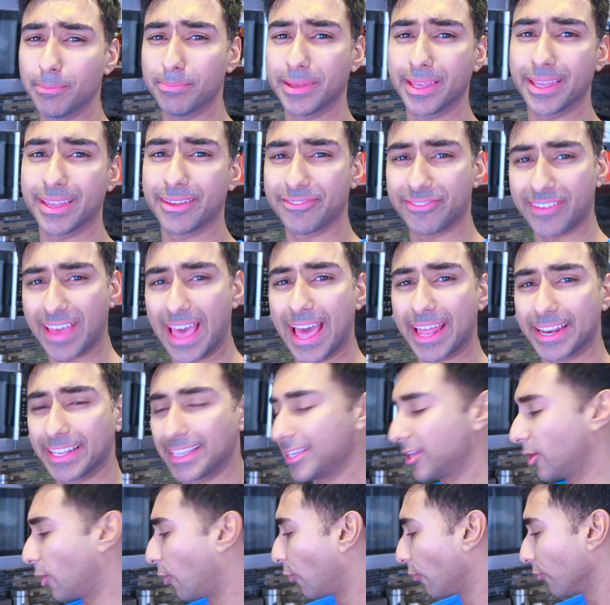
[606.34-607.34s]
bit
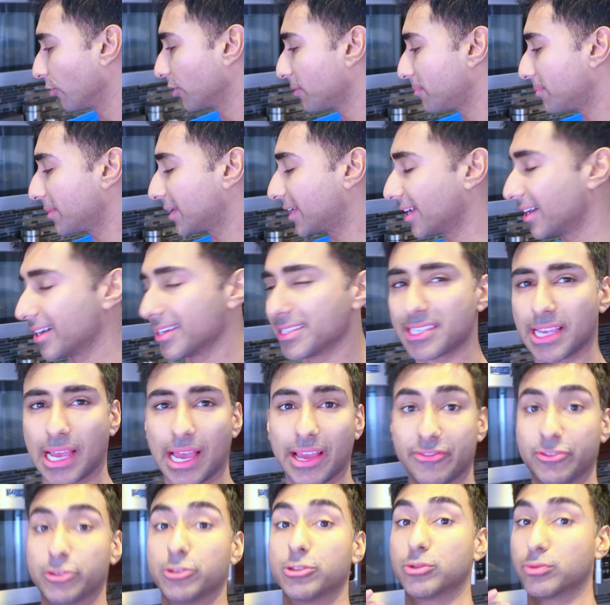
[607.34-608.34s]
fatty, only because
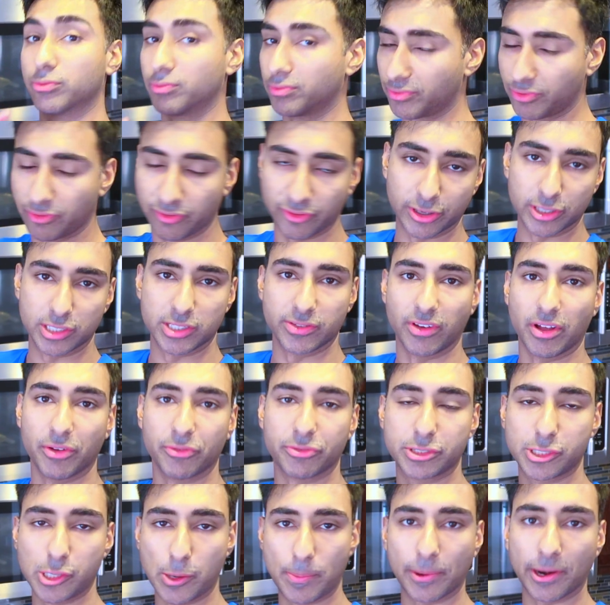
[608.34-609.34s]
I've used, first of all,
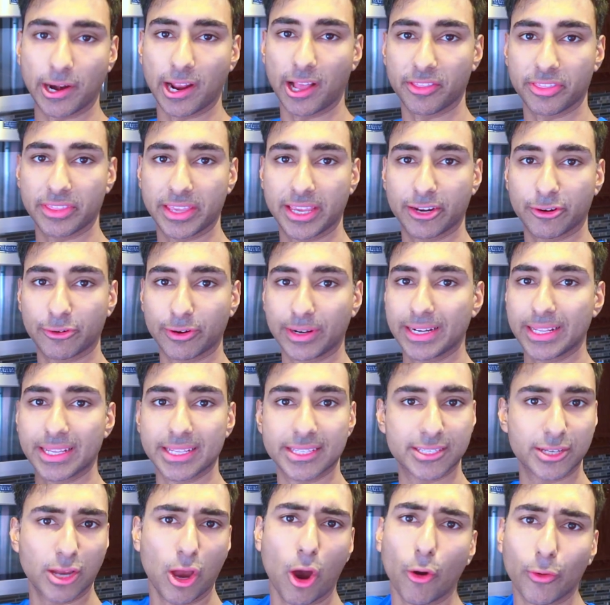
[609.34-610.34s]
super healthy
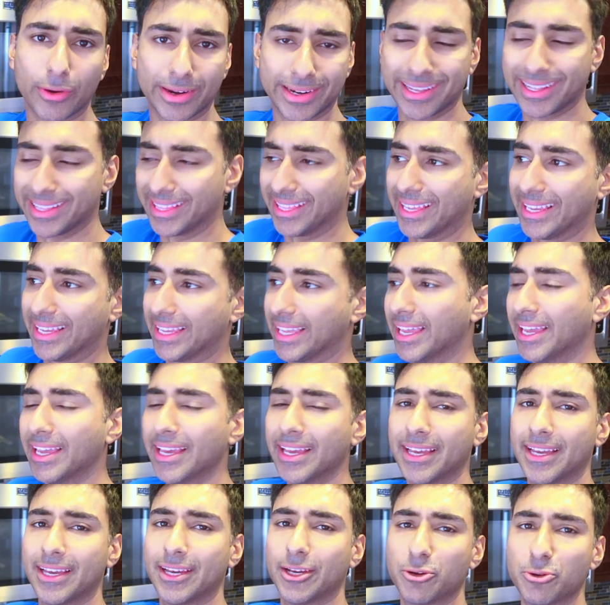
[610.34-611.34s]
ingredients, coconut. Like,
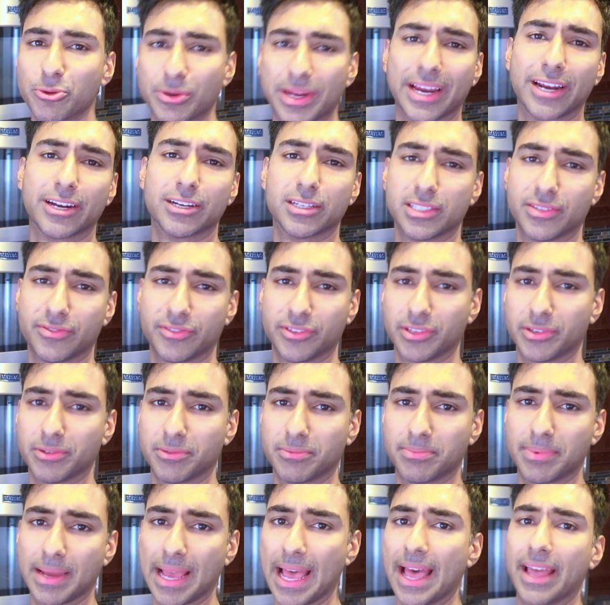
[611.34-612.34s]
who cares if you
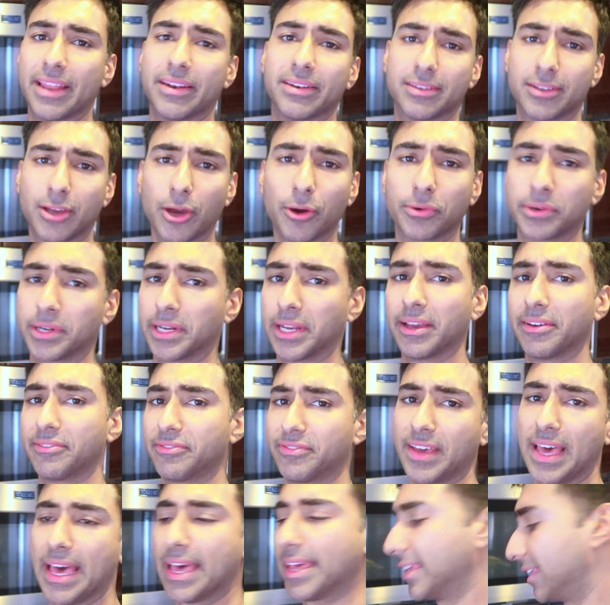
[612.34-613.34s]
add coconut
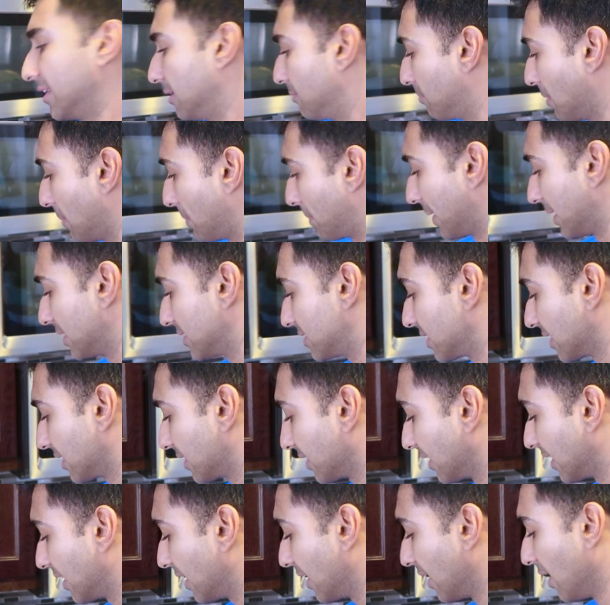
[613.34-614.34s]
fat in? But
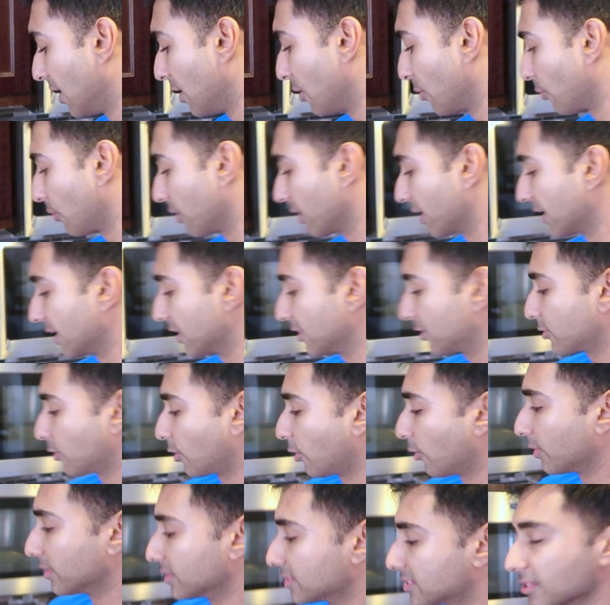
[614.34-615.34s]
basically, we're gonna
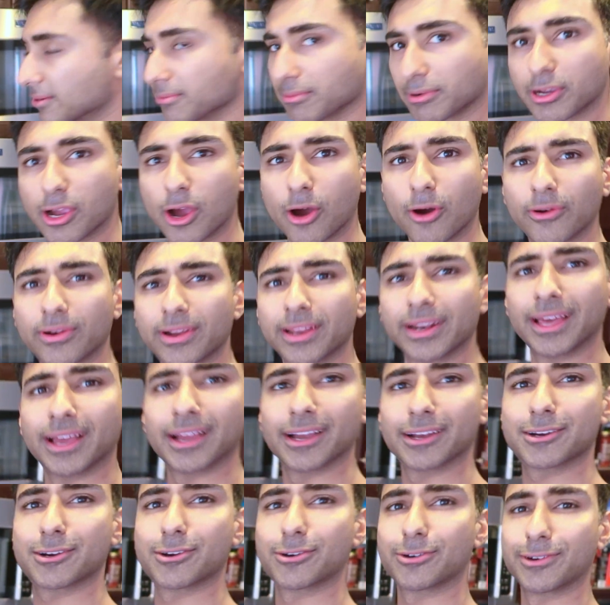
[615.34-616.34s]
throw in some
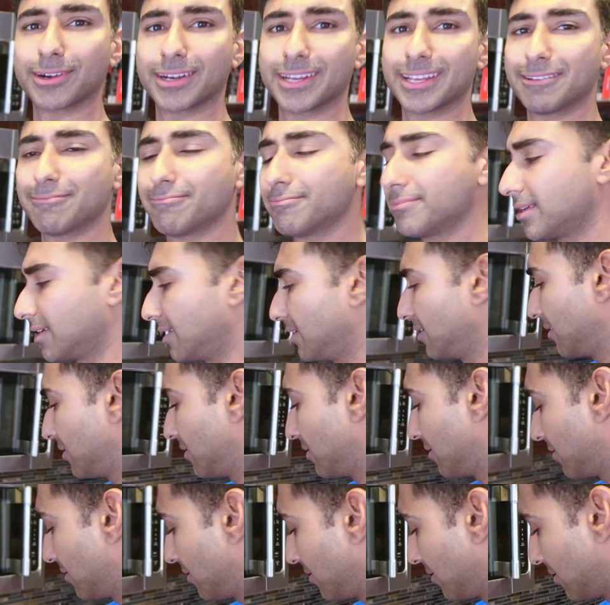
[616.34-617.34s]
coconut cream
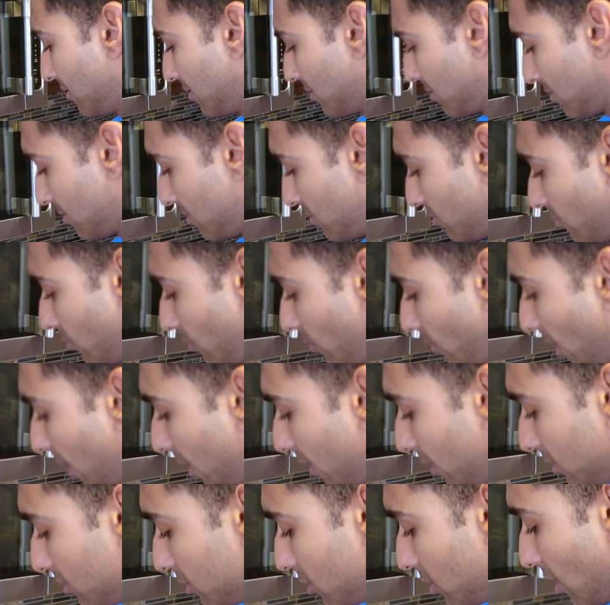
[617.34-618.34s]
right
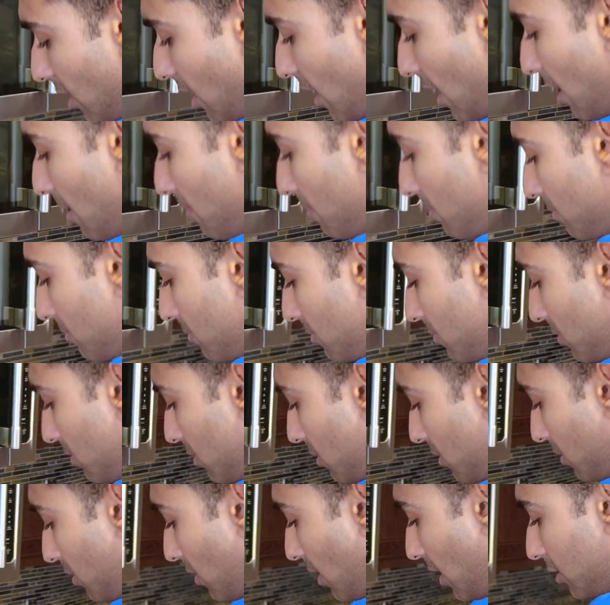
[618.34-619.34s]
on top.
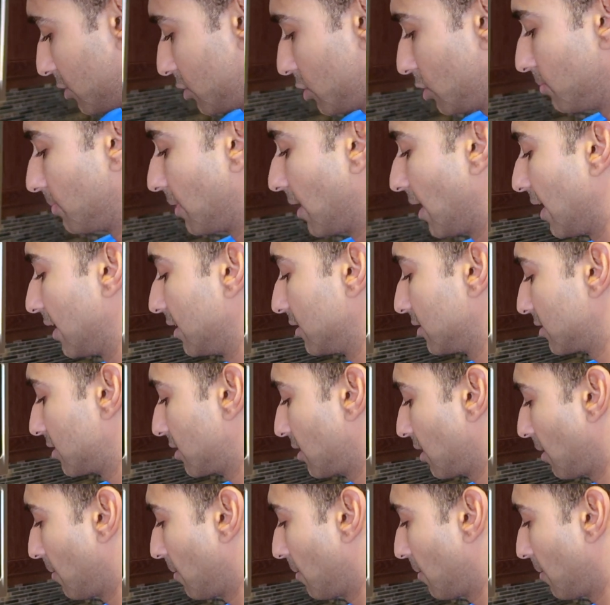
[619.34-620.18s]
Not too much.